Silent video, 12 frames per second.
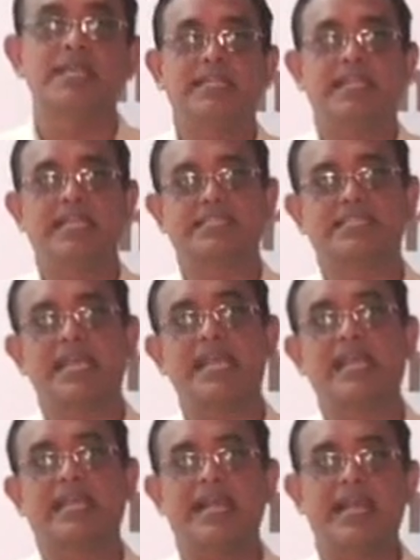they
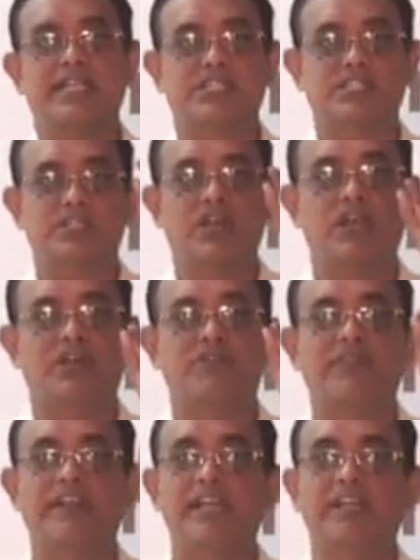share a sort of
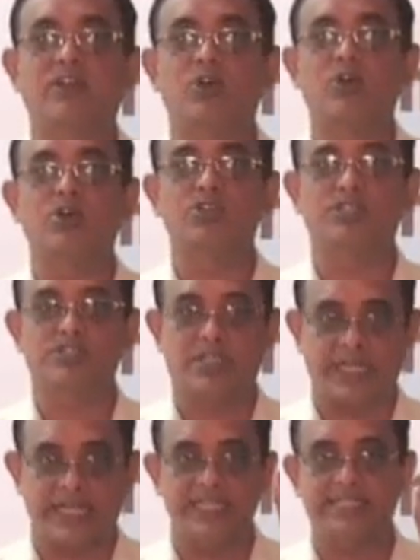very close
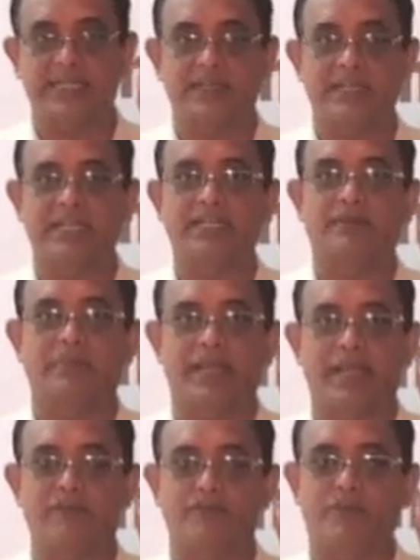region in the
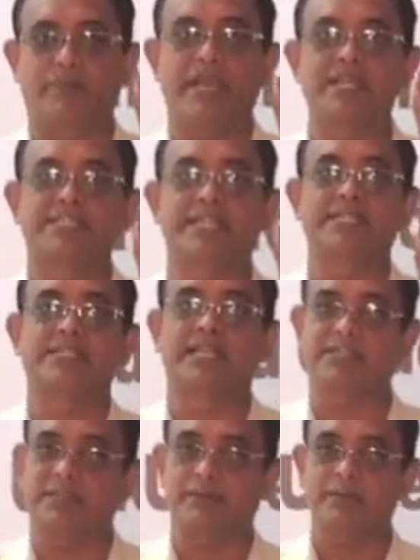brain for pain
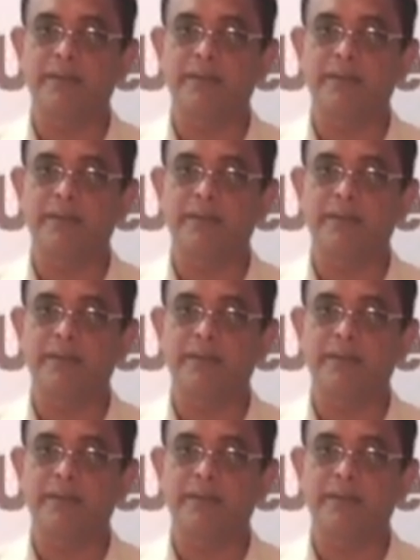sensation.